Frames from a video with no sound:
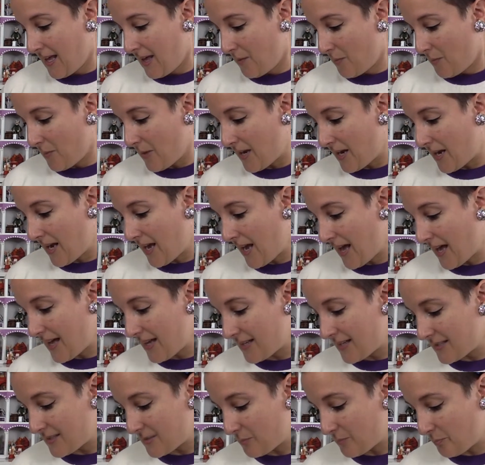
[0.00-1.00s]
But it
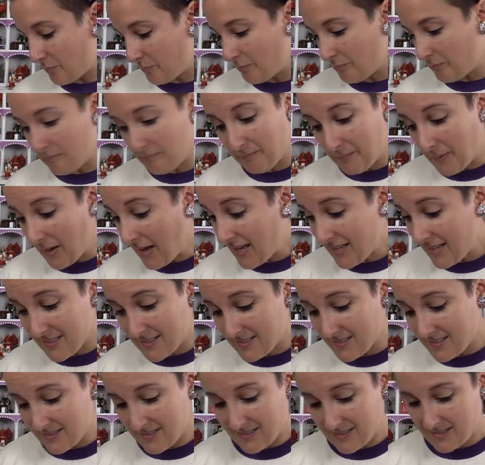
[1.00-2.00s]
has
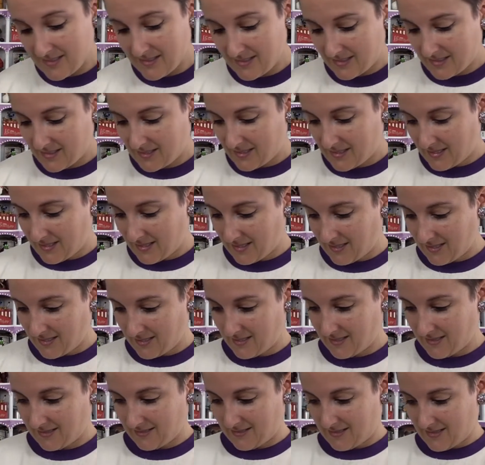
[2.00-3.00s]
buttons.
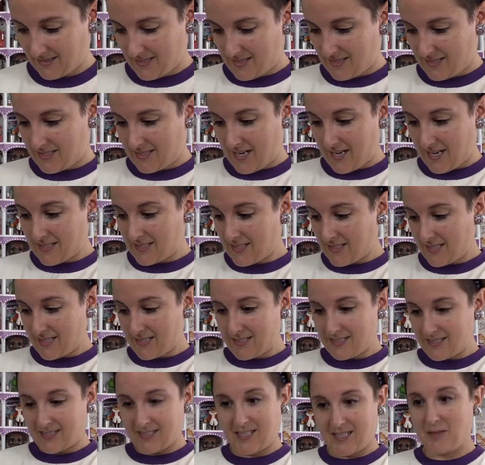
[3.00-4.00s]
It
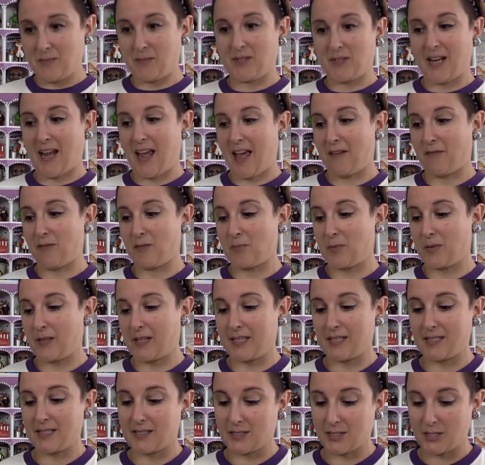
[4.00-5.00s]
doesn't seem to have a
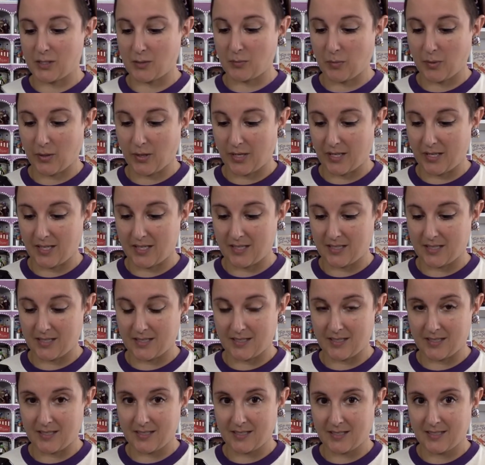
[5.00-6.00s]
place to put
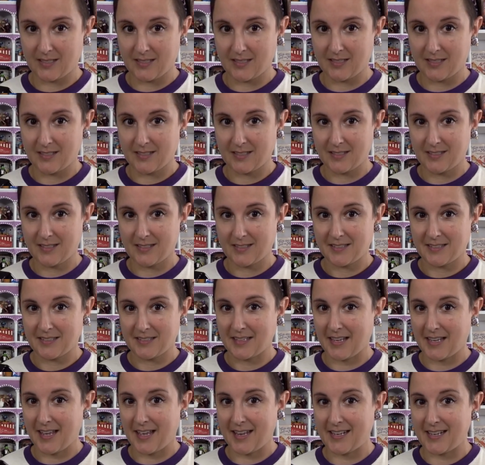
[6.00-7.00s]

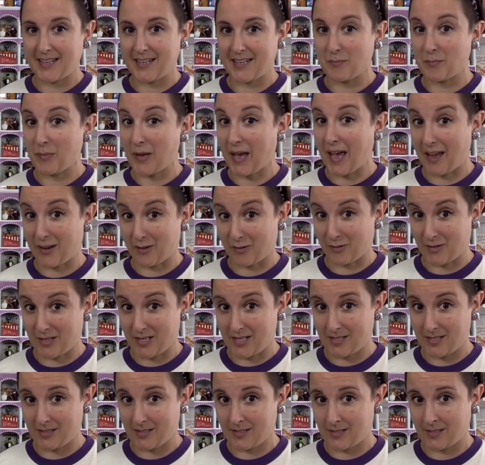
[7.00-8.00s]
any
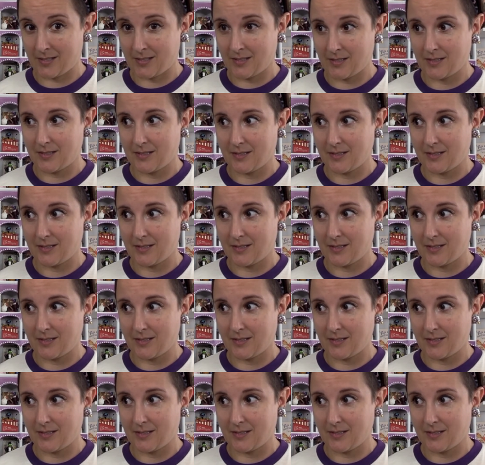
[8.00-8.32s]
batteries.